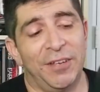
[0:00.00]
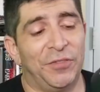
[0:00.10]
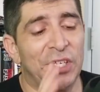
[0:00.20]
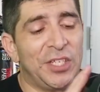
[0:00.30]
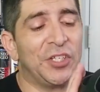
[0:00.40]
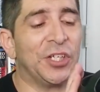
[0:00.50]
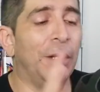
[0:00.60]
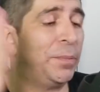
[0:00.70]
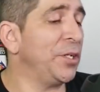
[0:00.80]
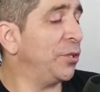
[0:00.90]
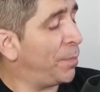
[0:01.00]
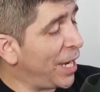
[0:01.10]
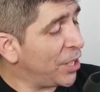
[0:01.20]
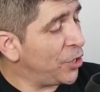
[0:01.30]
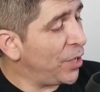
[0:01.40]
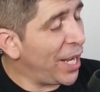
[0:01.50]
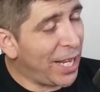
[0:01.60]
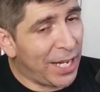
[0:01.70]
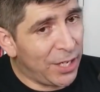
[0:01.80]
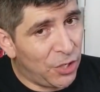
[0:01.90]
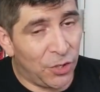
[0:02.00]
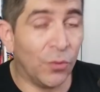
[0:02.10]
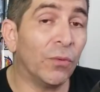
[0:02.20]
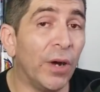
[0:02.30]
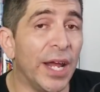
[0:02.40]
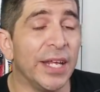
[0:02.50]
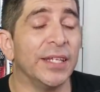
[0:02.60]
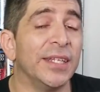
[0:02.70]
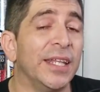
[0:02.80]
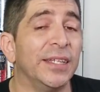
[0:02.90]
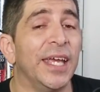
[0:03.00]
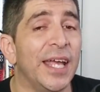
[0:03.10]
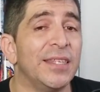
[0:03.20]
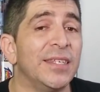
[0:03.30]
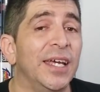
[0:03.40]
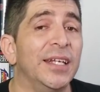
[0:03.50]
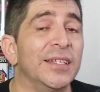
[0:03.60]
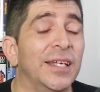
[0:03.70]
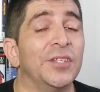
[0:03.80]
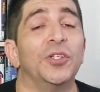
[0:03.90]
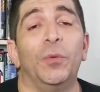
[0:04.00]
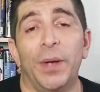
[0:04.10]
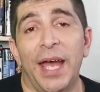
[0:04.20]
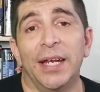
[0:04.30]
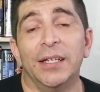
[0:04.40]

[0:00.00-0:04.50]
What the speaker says: If this is cupping your back of your head right, then the headset is not so bad.